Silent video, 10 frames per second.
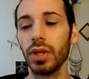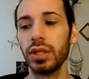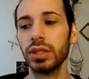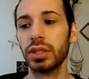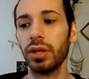
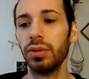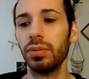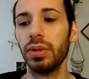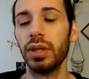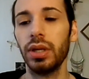
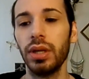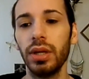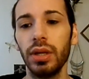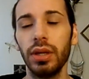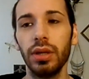So
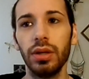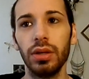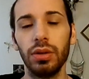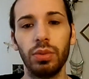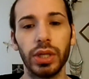
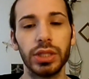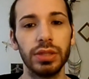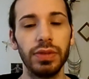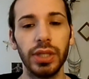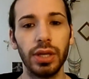watch the
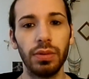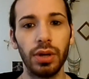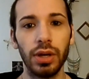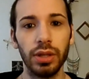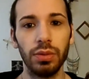video
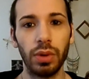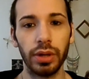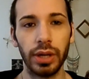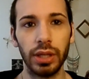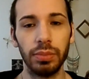on the water
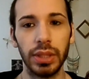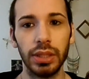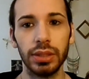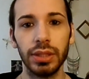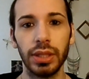
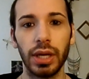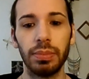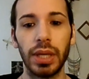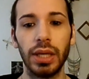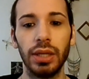element that I
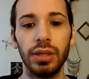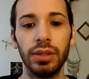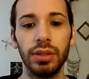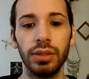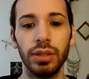made
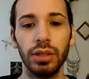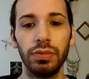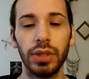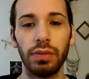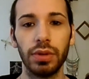if
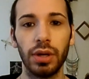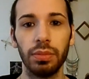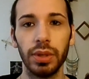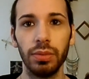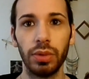you have not
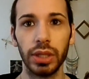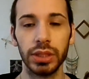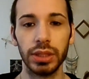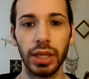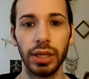already
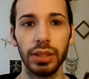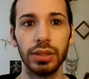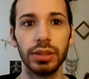watched that.